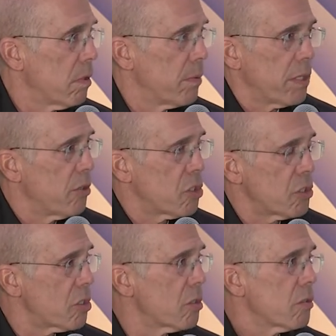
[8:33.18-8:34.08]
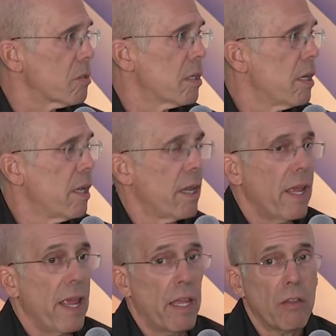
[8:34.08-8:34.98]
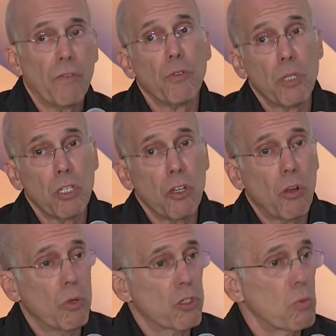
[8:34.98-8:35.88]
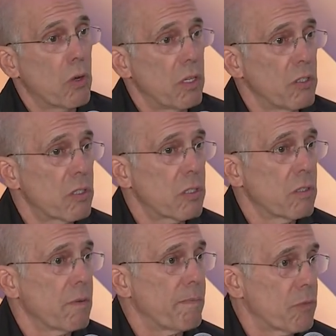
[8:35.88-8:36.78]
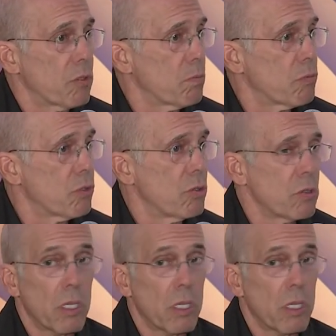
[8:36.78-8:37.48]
I mean, it's just there's, and if you did know which ones to to choose.